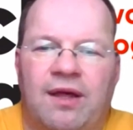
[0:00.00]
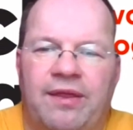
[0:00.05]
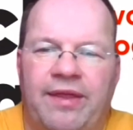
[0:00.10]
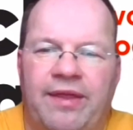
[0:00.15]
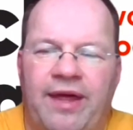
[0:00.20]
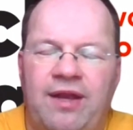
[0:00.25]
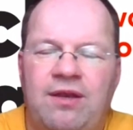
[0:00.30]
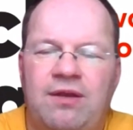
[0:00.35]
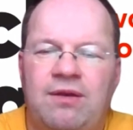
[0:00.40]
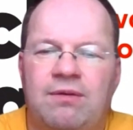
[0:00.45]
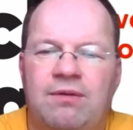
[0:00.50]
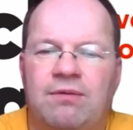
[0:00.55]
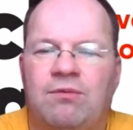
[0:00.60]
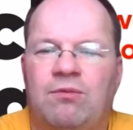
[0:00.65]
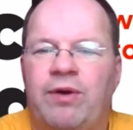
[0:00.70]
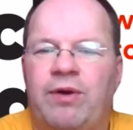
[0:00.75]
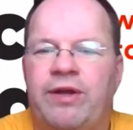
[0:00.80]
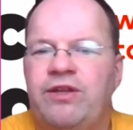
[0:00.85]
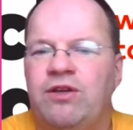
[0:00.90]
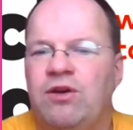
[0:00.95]
Then
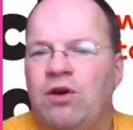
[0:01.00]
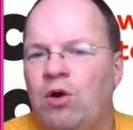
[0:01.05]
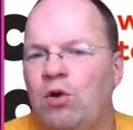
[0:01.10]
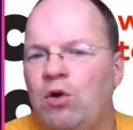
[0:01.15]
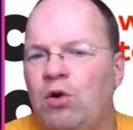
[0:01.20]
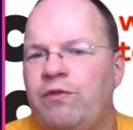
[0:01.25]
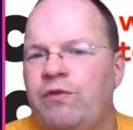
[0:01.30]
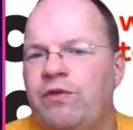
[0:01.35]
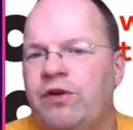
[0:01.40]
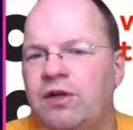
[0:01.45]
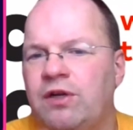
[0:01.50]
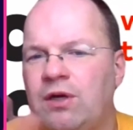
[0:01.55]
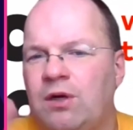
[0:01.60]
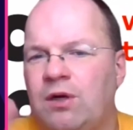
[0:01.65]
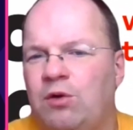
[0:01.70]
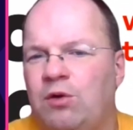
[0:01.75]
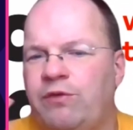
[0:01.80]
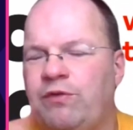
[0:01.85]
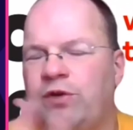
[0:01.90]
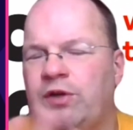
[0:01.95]
when you hover
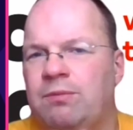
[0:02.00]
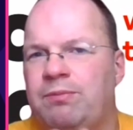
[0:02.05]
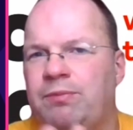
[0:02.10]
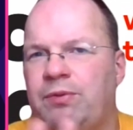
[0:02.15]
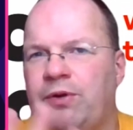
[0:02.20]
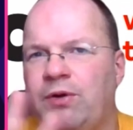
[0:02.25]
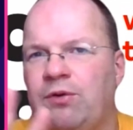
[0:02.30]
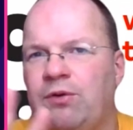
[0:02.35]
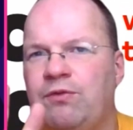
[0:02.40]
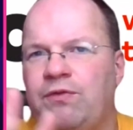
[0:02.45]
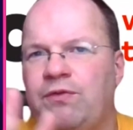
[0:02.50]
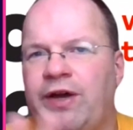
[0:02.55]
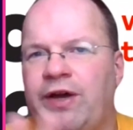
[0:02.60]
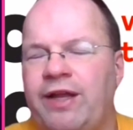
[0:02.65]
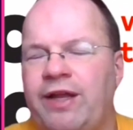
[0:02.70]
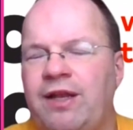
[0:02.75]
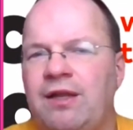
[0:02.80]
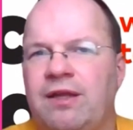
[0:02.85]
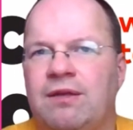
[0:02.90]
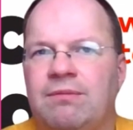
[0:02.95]
over a
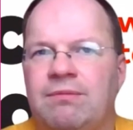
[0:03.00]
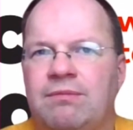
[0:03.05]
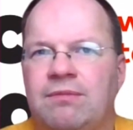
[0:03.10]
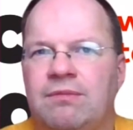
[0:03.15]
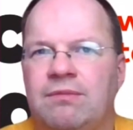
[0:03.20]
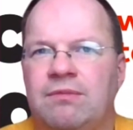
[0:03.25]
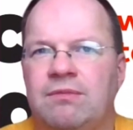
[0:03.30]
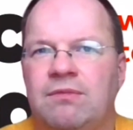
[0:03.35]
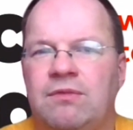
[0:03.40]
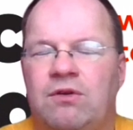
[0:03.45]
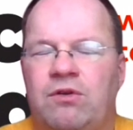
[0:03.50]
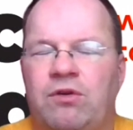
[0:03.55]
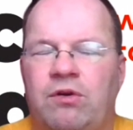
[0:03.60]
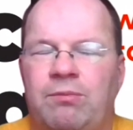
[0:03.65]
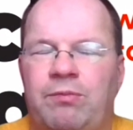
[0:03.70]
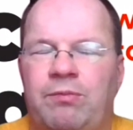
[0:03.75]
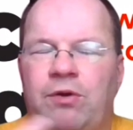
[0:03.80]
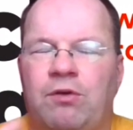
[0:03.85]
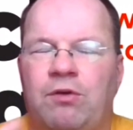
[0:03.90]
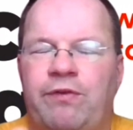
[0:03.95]
profile or
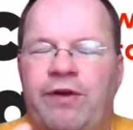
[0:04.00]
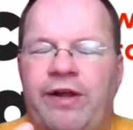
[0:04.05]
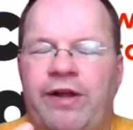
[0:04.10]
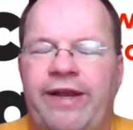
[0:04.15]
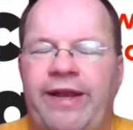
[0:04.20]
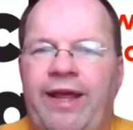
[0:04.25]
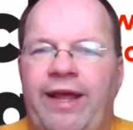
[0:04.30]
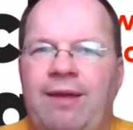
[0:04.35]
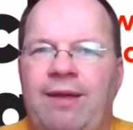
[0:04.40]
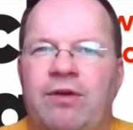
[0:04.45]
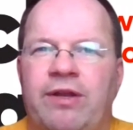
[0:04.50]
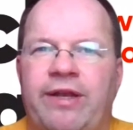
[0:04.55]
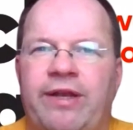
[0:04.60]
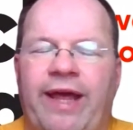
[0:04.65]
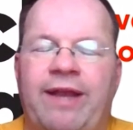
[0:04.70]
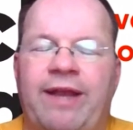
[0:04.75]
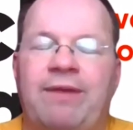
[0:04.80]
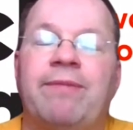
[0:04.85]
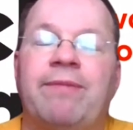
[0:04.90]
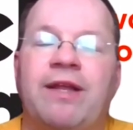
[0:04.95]
a profile name,
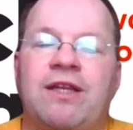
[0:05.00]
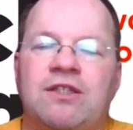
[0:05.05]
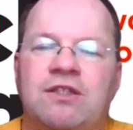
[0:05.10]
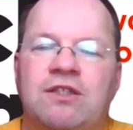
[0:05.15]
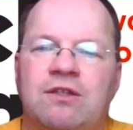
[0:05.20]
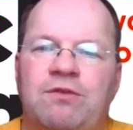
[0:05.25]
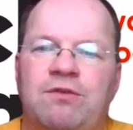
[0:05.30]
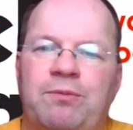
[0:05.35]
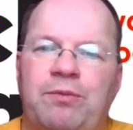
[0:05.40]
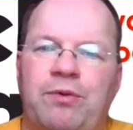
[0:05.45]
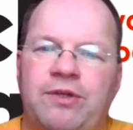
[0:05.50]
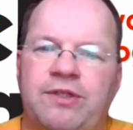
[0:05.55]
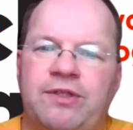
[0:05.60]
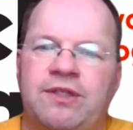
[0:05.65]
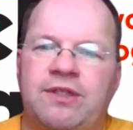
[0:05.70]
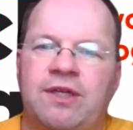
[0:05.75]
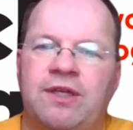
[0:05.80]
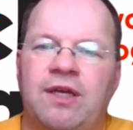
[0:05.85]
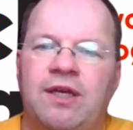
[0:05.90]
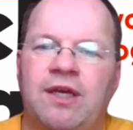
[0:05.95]
an ad mention of a
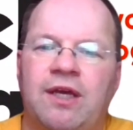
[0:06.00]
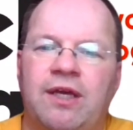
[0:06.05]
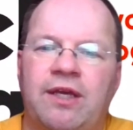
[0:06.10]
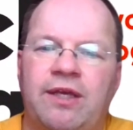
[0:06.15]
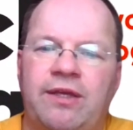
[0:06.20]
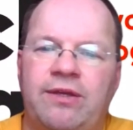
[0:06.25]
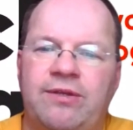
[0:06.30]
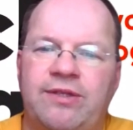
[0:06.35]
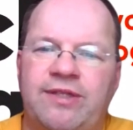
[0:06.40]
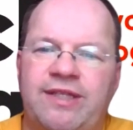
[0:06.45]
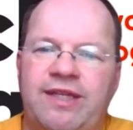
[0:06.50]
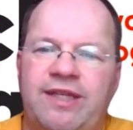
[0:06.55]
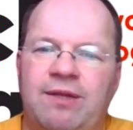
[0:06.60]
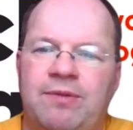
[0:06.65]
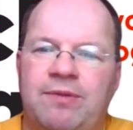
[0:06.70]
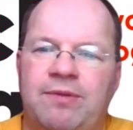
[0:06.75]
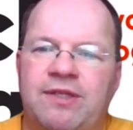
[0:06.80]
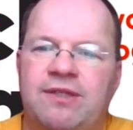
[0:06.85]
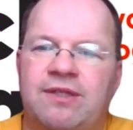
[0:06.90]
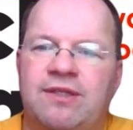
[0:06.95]
person, you see the
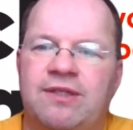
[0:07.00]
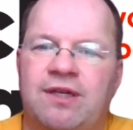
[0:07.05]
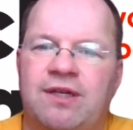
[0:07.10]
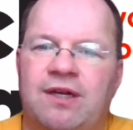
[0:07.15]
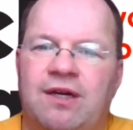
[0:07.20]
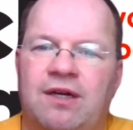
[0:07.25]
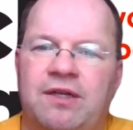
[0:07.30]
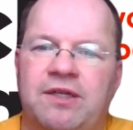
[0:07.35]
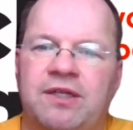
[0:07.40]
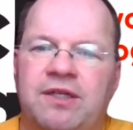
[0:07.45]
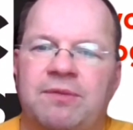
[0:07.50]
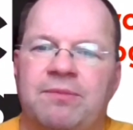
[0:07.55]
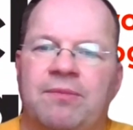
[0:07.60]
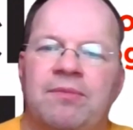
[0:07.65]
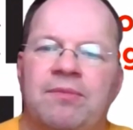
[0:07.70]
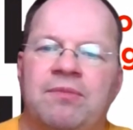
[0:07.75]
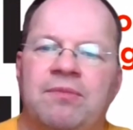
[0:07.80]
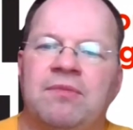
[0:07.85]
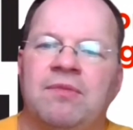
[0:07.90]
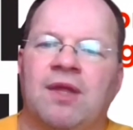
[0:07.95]
business card.
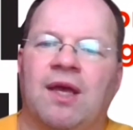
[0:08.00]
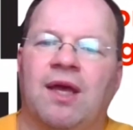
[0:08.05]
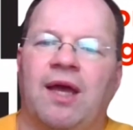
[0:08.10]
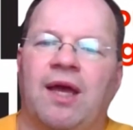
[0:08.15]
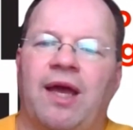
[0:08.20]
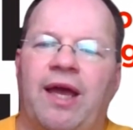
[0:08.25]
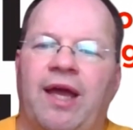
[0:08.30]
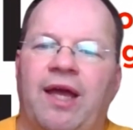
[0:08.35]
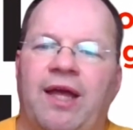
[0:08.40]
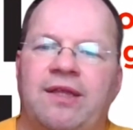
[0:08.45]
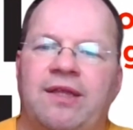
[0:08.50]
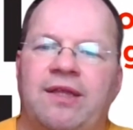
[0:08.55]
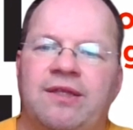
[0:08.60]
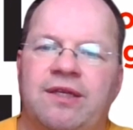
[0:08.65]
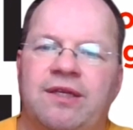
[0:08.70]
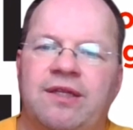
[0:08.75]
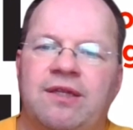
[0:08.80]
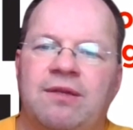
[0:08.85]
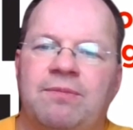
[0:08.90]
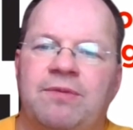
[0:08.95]

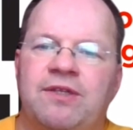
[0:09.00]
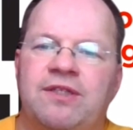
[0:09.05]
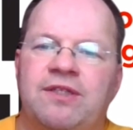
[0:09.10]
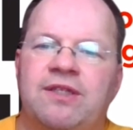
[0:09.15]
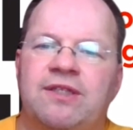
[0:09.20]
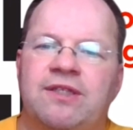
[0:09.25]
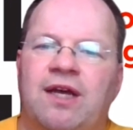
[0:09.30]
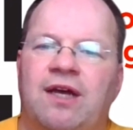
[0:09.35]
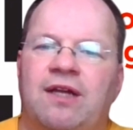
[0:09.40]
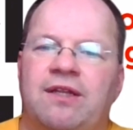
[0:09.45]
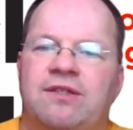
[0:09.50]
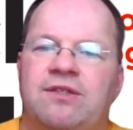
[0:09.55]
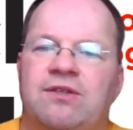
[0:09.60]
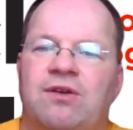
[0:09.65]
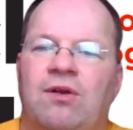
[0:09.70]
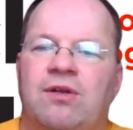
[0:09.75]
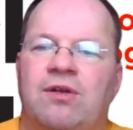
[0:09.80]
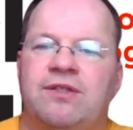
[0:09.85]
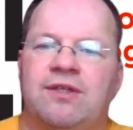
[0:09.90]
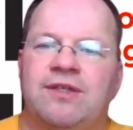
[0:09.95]
And in the business card is
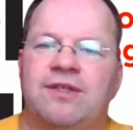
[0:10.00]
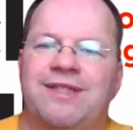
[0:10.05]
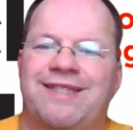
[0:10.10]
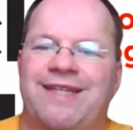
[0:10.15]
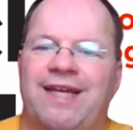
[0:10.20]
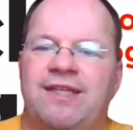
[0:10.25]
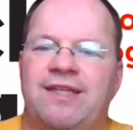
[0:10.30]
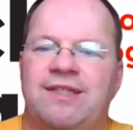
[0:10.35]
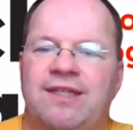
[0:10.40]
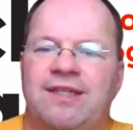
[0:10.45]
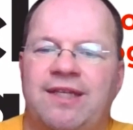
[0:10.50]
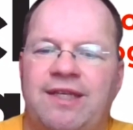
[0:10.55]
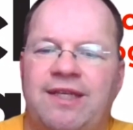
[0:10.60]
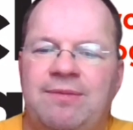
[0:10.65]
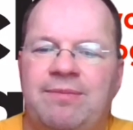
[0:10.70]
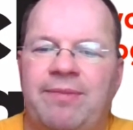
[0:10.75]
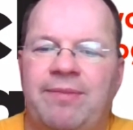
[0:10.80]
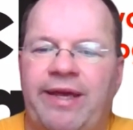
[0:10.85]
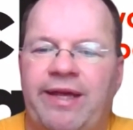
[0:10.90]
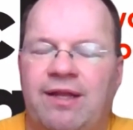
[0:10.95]
also a send
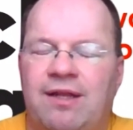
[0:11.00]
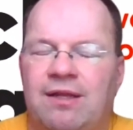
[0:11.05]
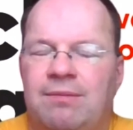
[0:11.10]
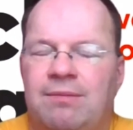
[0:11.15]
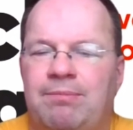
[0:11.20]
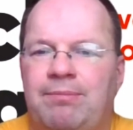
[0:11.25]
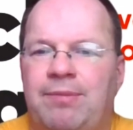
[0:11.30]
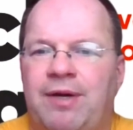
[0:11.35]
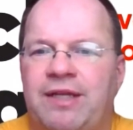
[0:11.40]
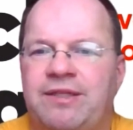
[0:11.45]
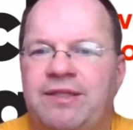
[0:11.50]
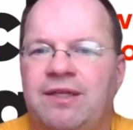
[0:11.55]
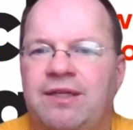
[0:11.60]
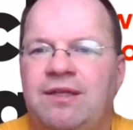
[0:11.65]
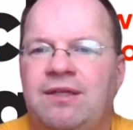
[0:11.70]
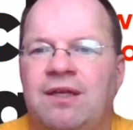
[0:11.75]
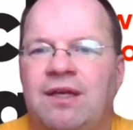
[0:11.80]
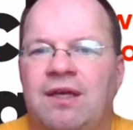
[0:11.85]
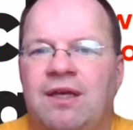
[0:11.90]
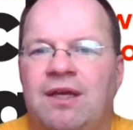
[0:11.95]
email
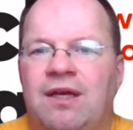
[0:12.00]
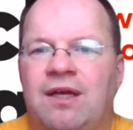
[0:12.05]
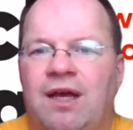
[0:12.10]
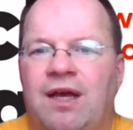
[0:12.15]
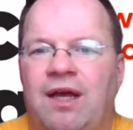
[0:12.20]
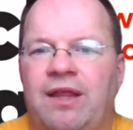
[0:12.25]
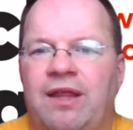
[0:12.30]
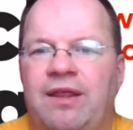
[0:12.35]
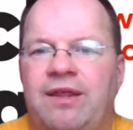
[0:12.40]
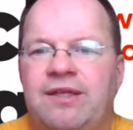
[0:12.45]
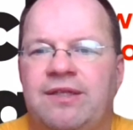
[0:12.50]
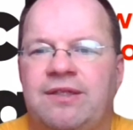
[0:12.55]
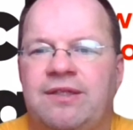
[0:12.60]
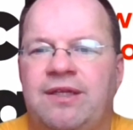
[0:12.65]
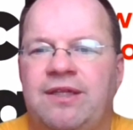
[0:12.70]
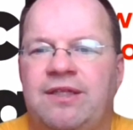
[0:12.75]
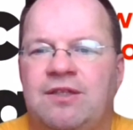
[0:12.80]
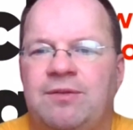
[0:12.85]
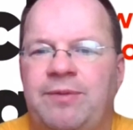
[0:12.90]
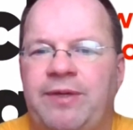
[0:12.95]
button, and this
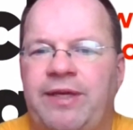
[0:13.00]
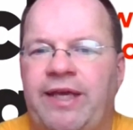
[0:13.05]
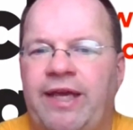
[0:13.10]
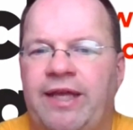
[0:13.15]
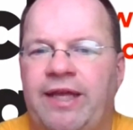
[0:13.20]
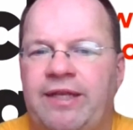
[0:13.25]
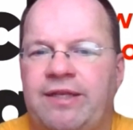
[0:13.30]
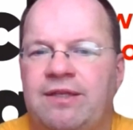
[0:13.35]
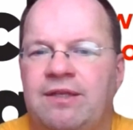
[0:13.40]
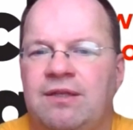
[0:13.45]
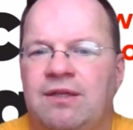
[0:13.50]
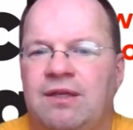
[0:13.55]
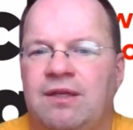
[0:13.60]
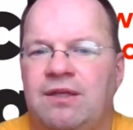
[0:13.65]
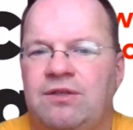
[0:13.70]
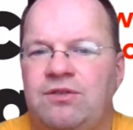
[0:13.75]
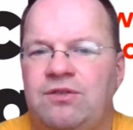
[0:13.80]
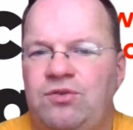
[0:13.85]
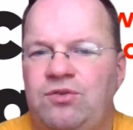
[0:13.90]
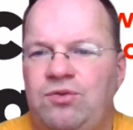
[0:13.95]
needs to be
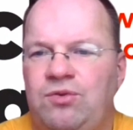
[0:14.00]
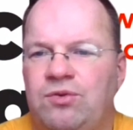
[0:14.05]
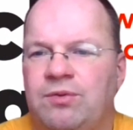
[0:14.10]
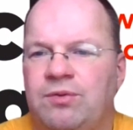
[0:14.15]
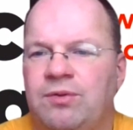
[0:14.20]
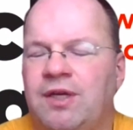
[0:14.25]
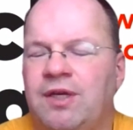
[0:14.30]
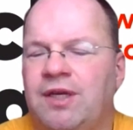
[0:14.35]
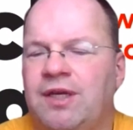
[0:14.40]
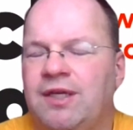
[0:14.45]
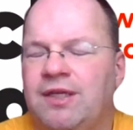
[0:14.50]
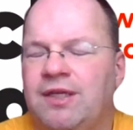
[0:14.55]
hidden too.